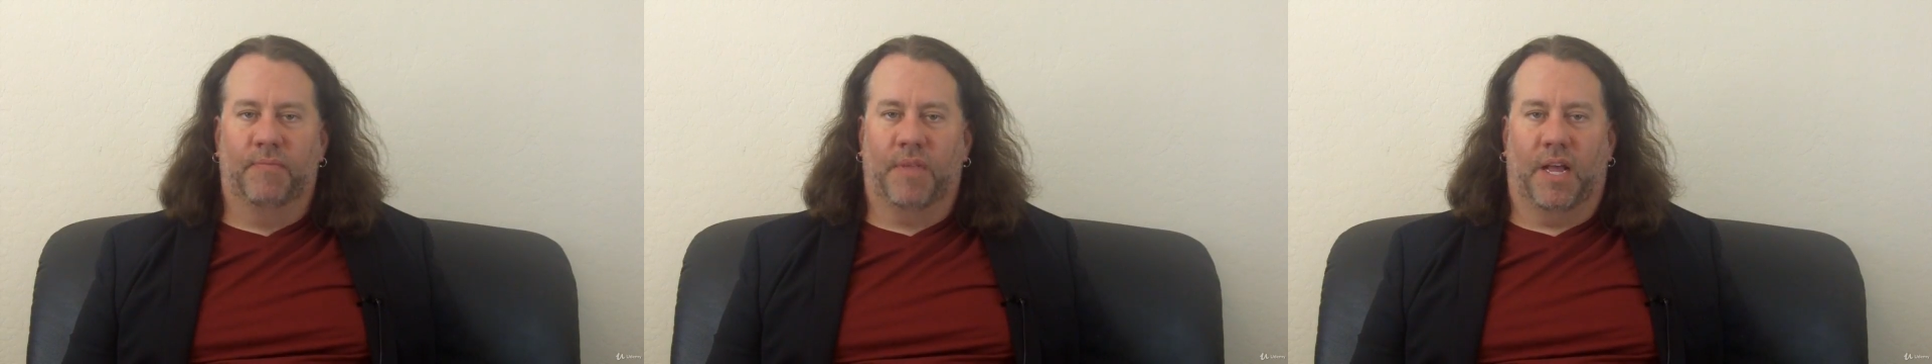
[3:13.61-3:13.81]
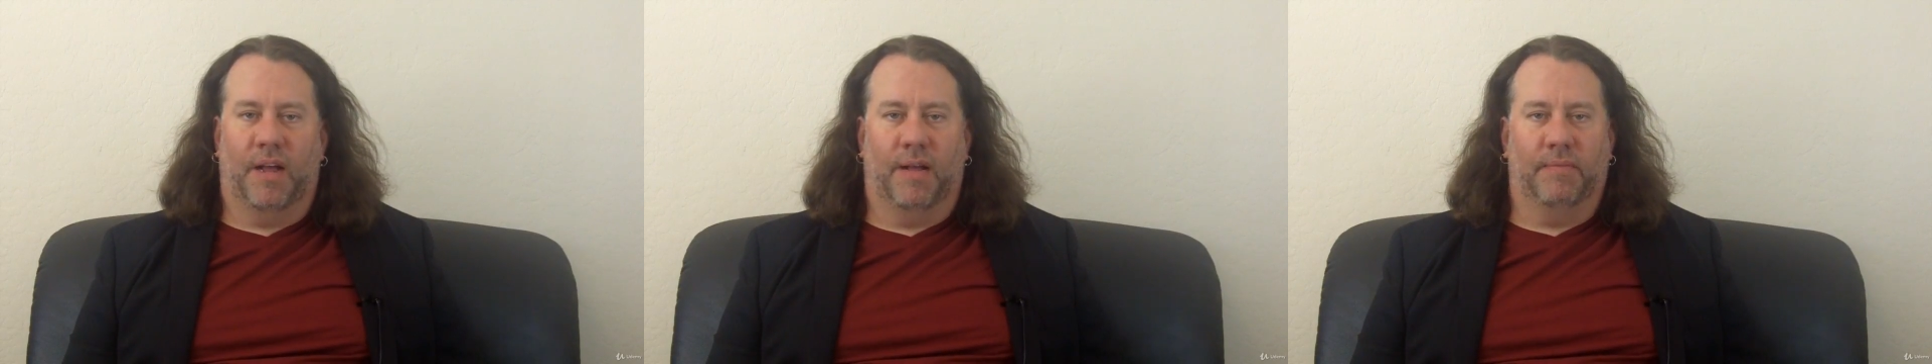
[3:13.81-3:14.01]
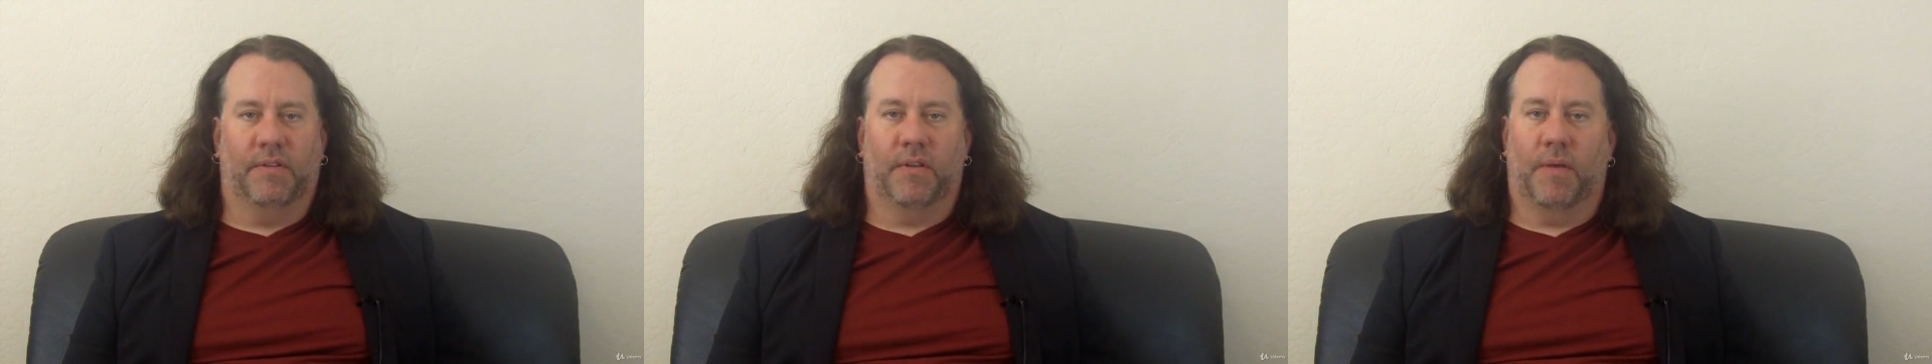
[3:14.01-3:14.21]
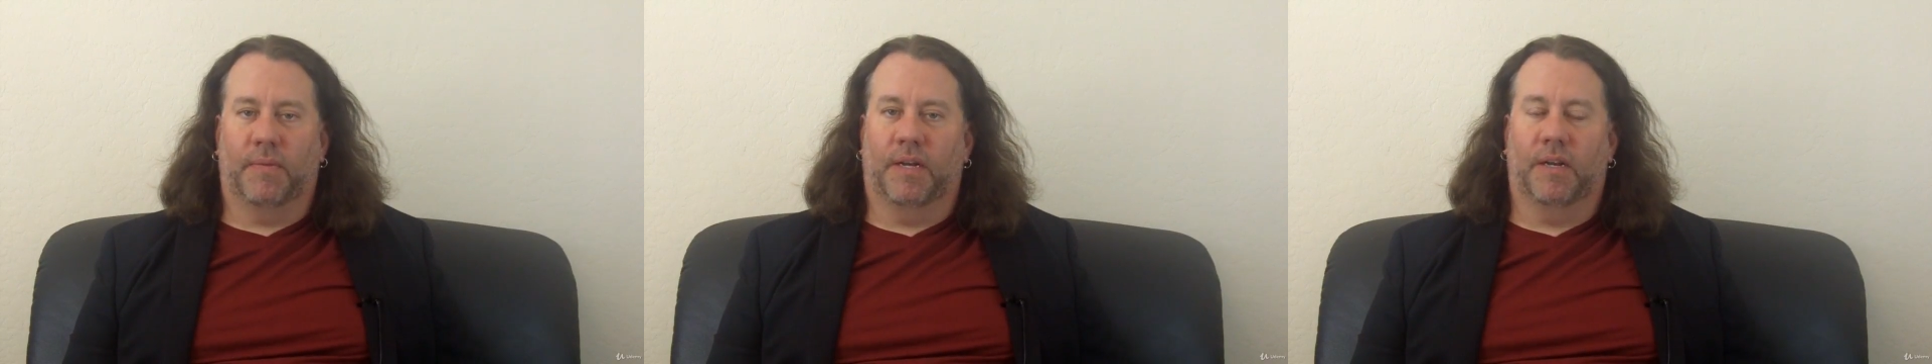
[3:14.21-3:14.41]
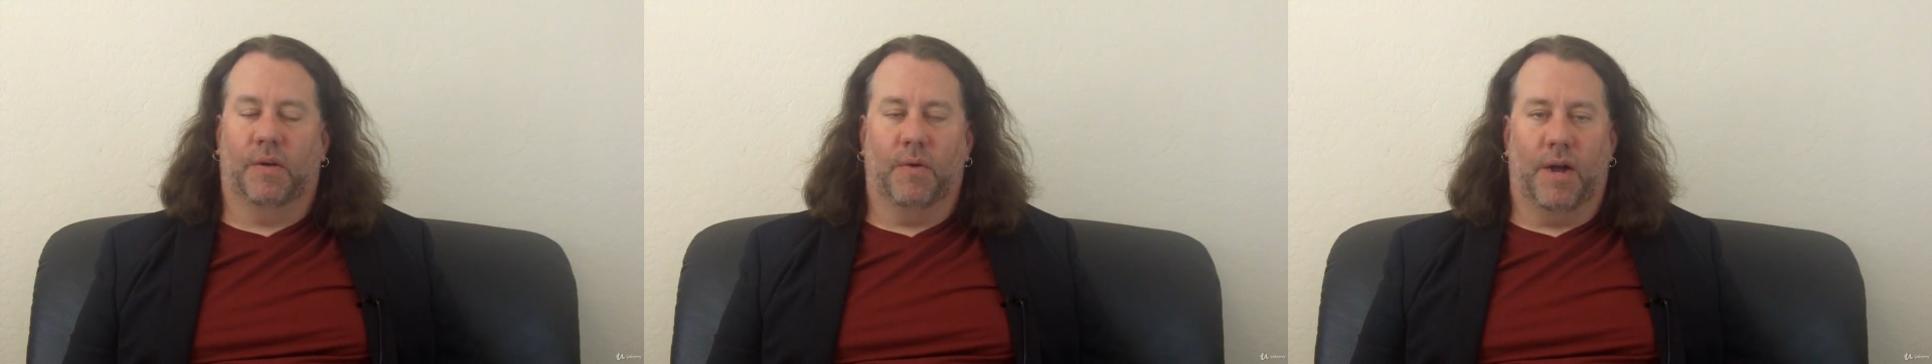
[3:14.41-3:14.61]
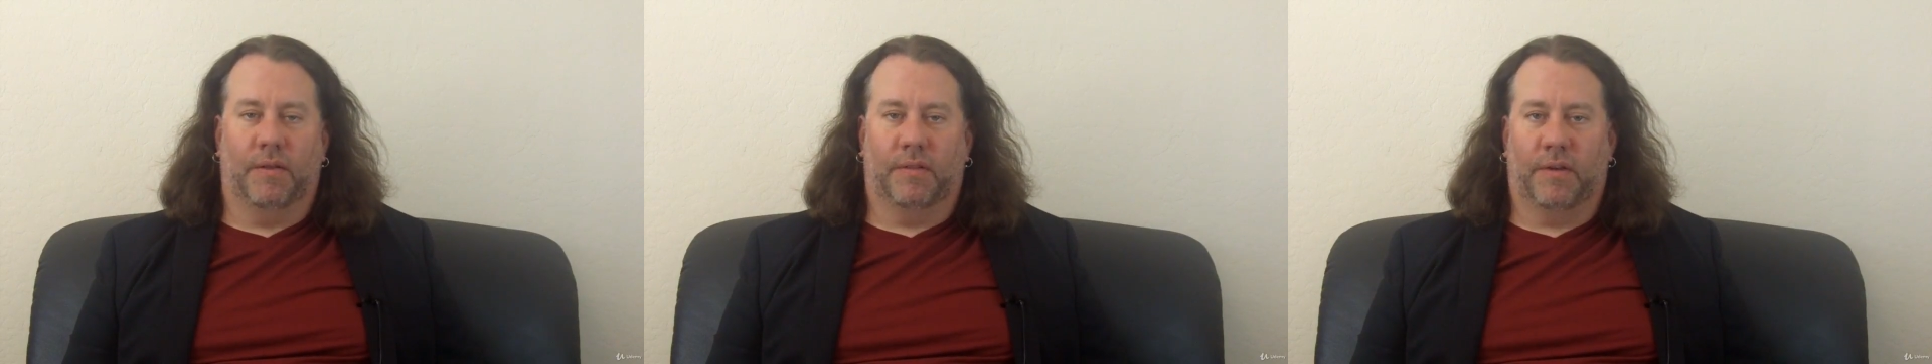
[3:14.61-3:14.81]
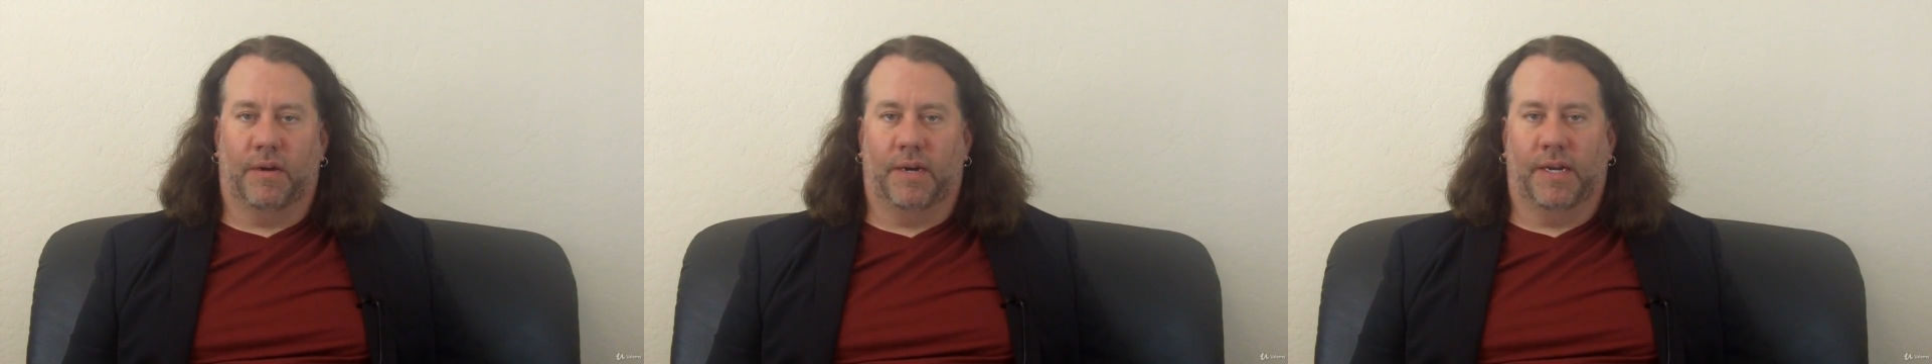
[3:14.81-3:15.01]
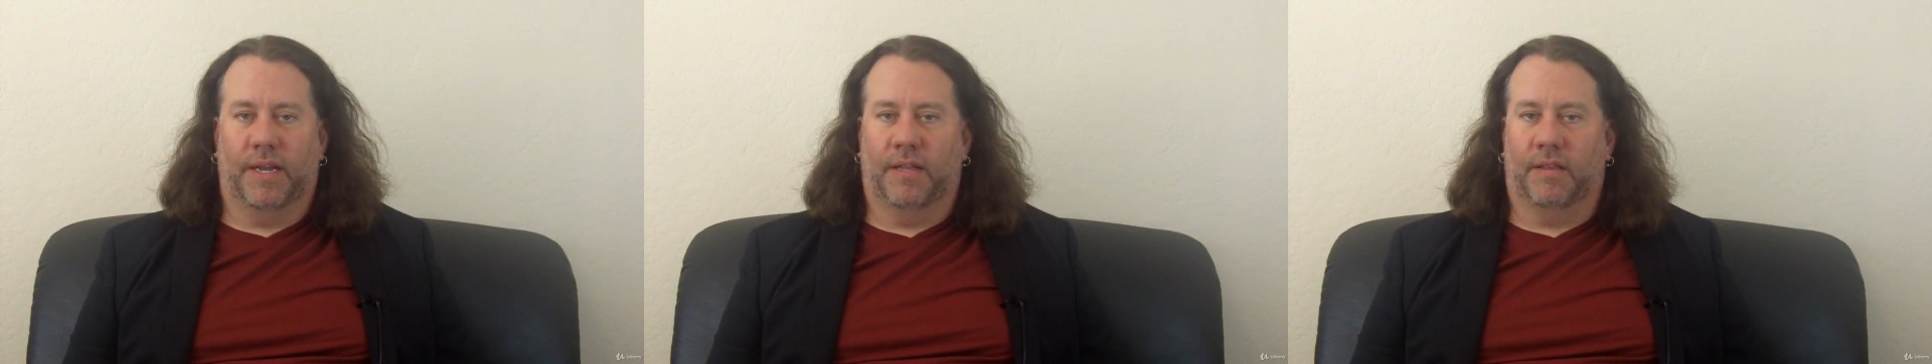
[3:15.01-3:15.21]
So I'm going to go out there
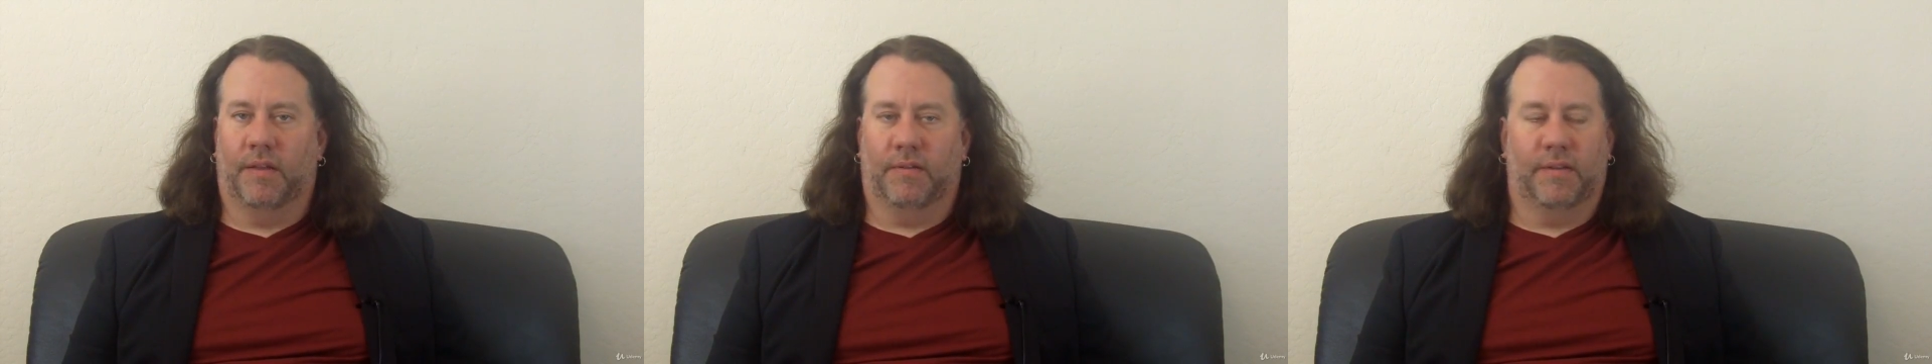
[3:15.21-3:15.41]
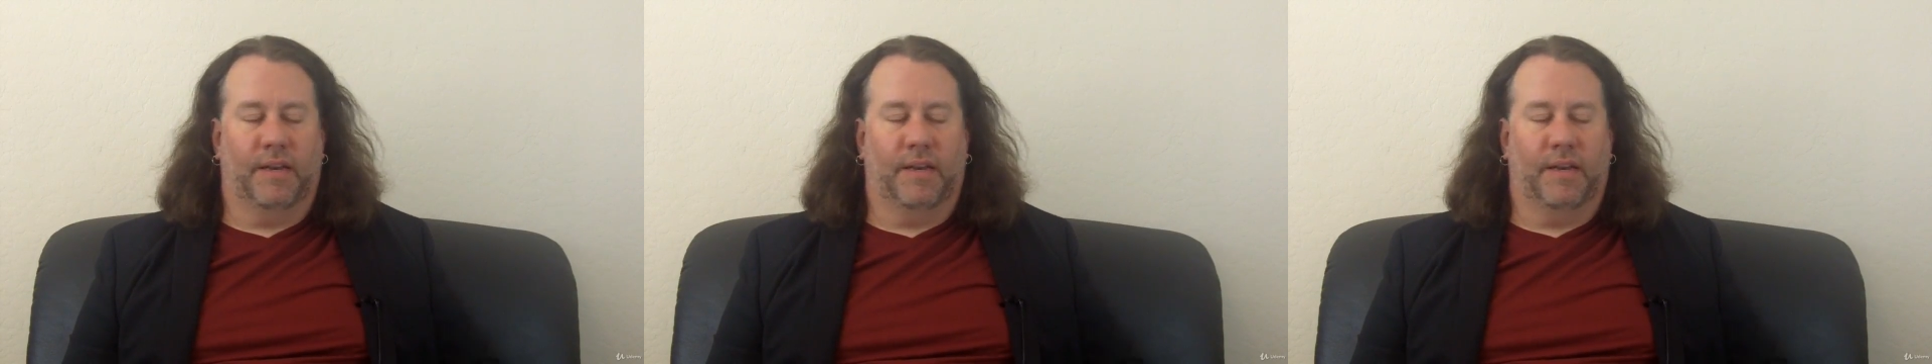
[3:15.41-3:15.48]
and get those.